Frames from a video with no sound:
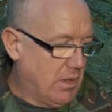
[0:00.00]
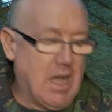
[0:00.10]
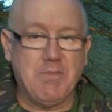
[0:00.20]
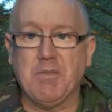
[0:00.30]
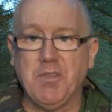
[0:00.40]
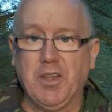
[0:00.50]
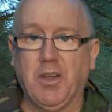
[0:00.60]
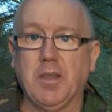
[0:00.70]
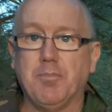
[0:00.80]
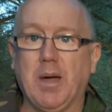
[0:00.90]
have everything
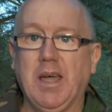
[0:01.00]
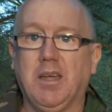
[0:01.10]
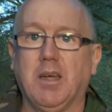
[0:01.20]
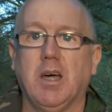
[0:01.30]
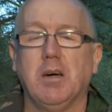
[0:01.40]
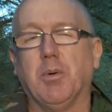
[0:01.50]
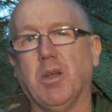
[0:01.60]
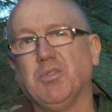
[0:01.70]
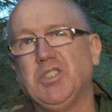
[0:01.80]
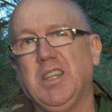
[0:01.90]
on the bike, but
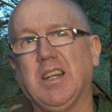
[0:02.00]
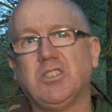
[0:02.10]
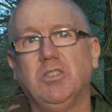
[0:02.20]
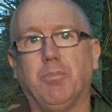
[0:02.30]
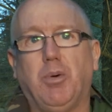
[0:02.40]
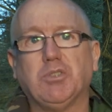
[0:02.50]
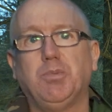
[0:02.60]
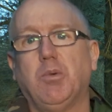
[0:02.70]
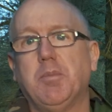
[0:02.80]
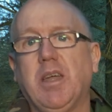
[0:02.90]
obviously that's not
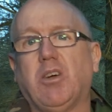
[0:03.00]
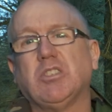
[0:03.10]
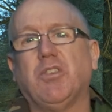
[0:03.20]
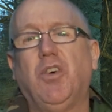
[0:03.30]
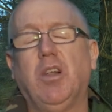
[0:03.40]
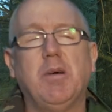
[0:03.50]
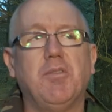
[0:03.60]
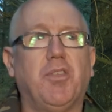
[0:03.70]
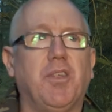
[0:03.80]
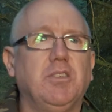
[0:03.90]
possible with me because I film
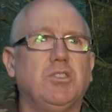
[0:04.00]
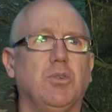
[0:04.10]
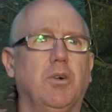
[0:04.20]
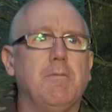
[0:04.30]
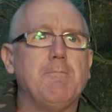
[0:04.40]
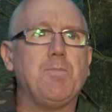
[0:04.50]
everything, so